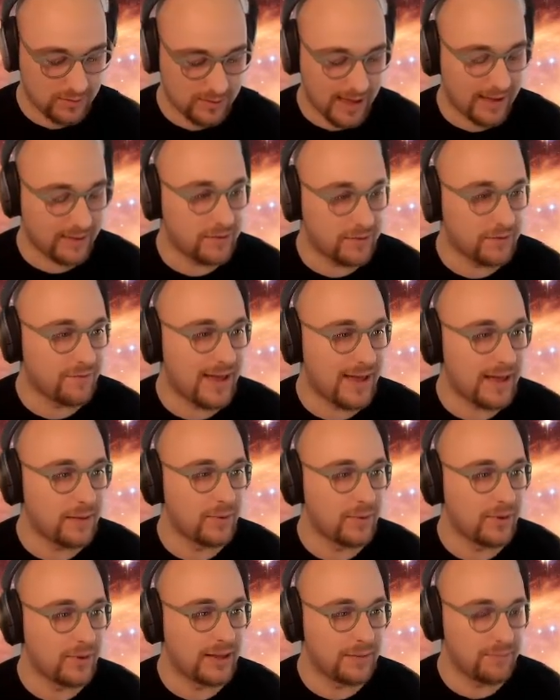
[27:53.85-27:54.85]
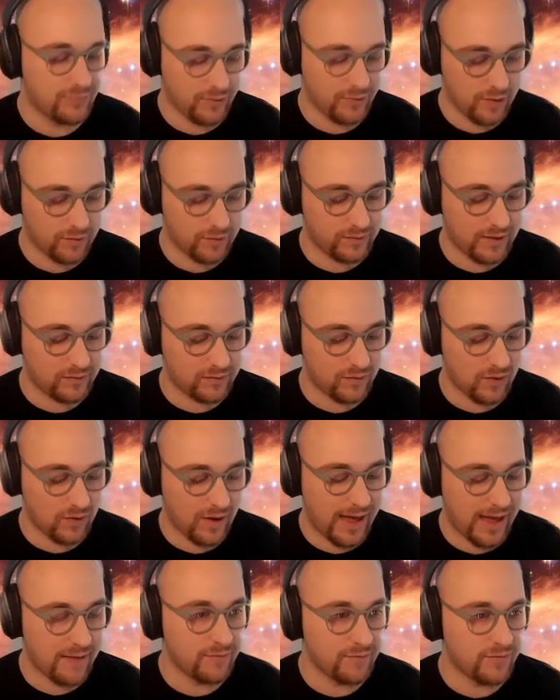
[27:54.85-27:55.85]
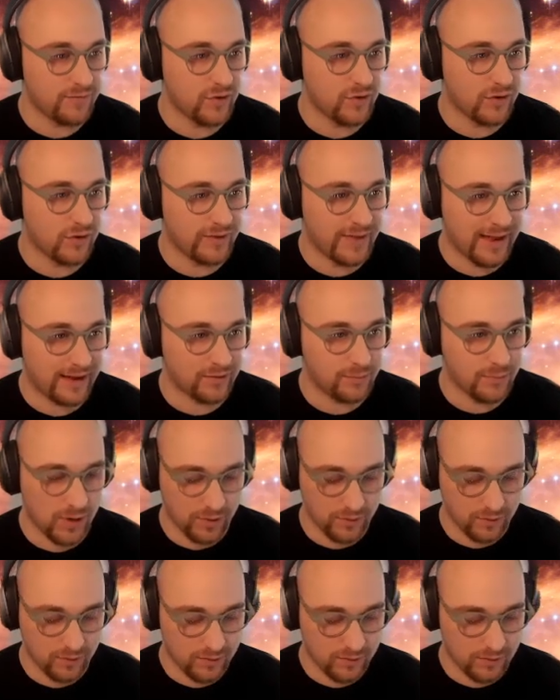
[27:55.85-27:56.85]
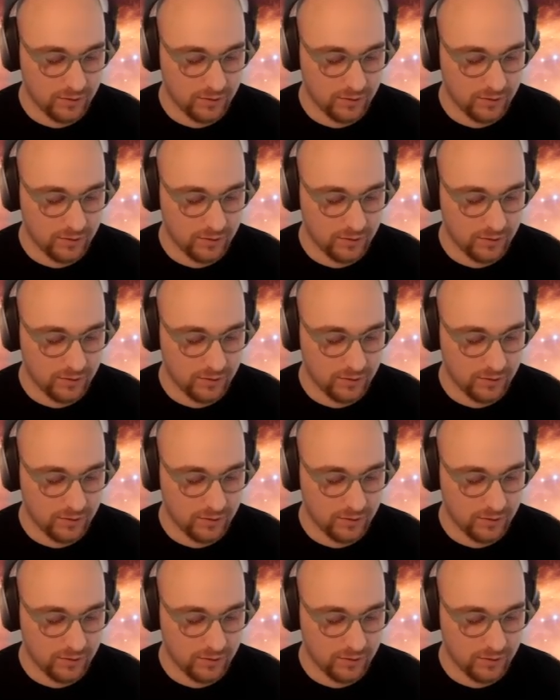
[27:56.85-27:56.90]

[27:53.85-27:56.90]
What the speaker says: That is available in process.env.nexmo